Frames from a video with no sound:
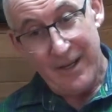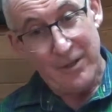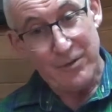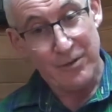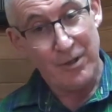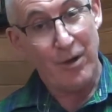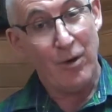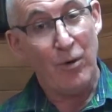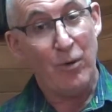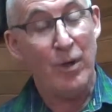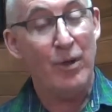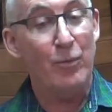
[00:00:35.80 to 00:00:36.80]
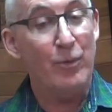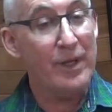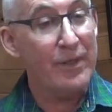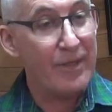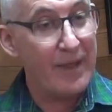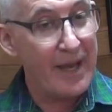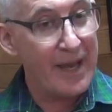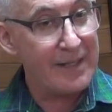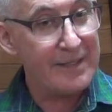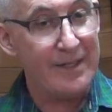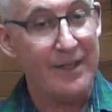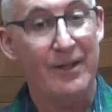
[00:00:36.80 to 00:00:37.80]
So with
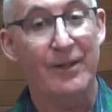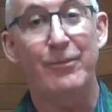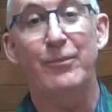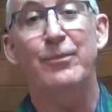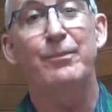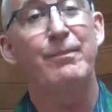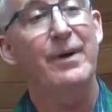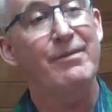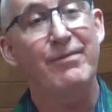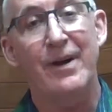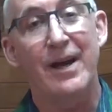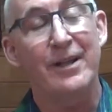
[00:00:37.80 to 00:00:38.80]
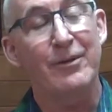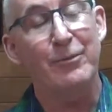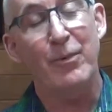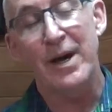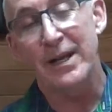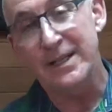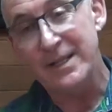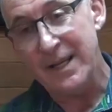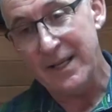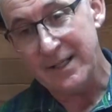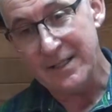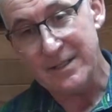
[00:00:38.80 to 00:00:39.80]
that, my father wanted to
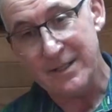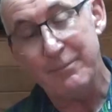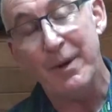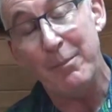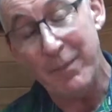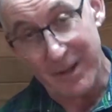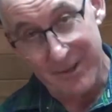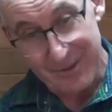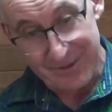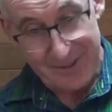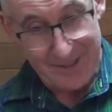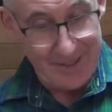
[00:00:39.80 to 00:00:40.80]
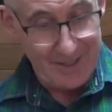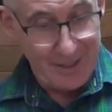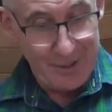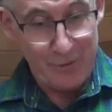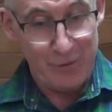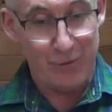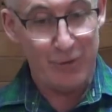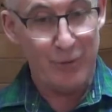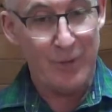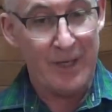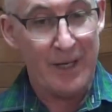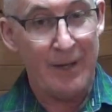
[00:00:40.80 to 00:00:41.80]
take us and my mother
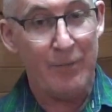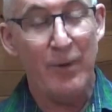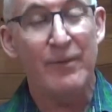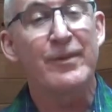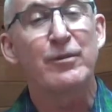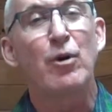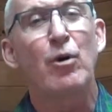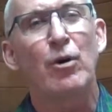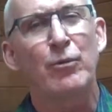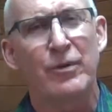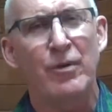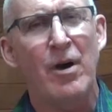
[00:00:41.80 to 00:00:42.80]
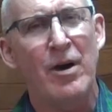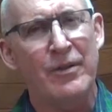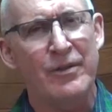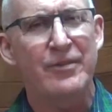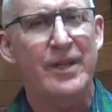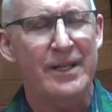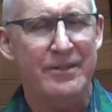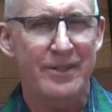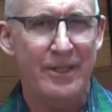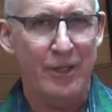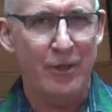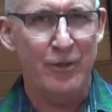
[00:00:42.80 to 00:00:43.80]
to one of his goals was all the states
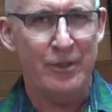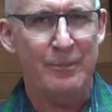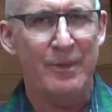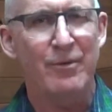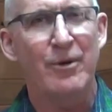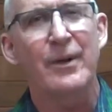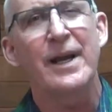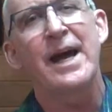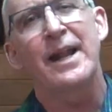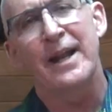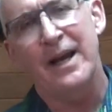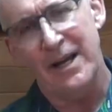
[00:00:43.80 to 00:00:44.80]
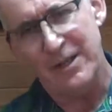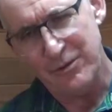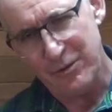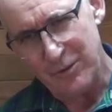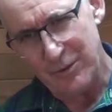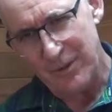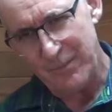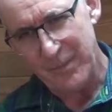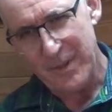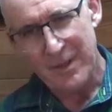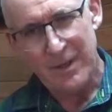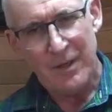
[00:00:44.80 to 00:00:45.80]
in the Union before we got out of high school.
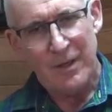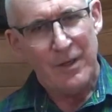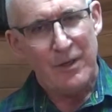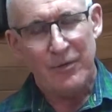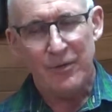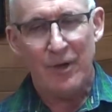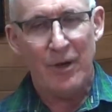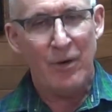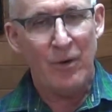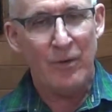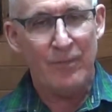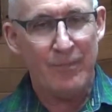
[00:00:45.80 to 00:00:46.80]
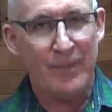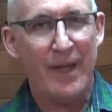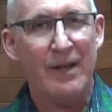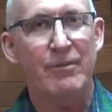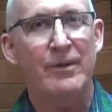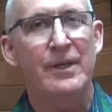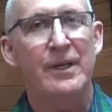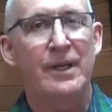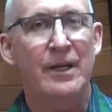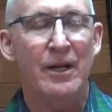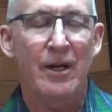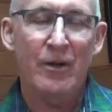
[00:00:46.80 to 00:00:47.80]
So every
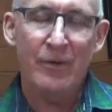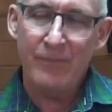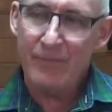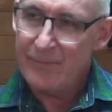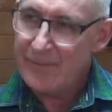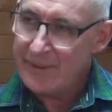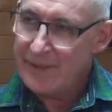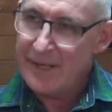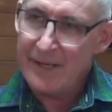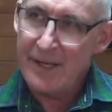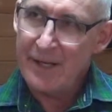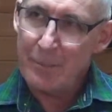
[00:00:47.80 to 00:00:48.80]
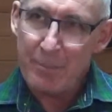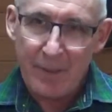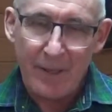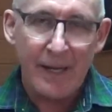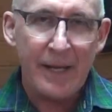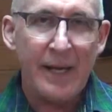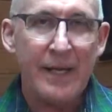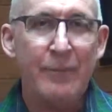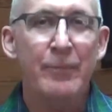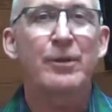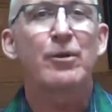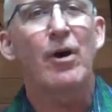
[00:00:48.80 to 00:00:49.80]
year he'd get another plan and
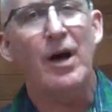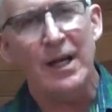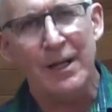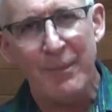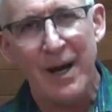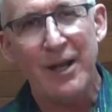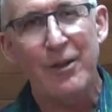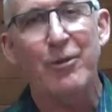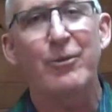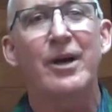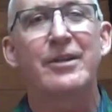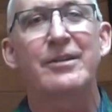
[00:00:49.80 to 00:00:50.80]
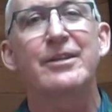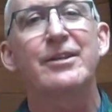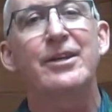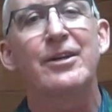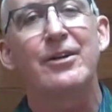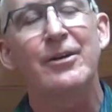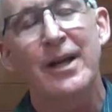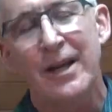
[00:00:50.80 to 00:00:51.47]
would talk about it throughout the year.